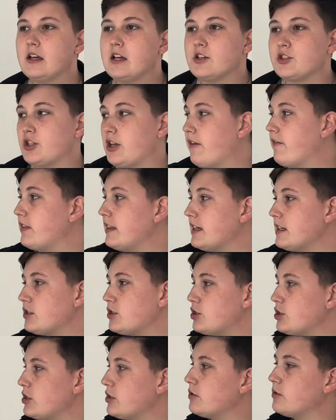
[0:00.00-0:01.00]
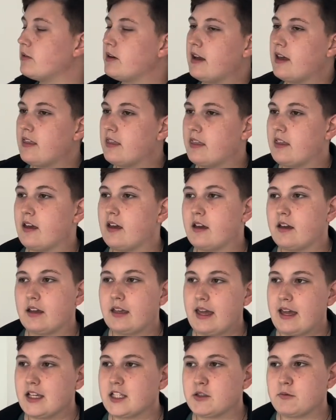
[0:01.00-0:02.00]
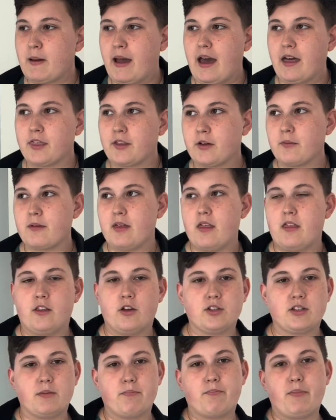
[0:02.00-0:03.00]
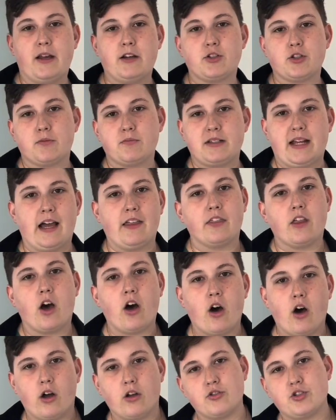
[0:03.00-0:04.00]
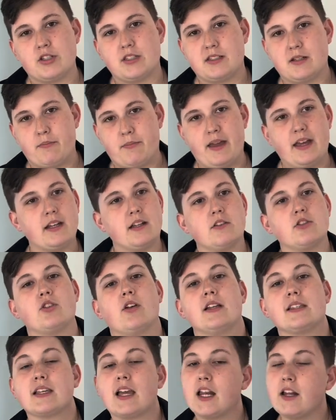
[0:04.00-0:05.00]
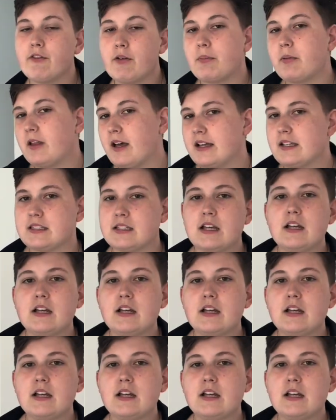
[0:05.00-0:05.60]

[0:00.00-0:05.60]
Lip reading: So you have these 2, the guest bathroom, and then there's a bedroom down the hall just a bit. So that's kind of a plus.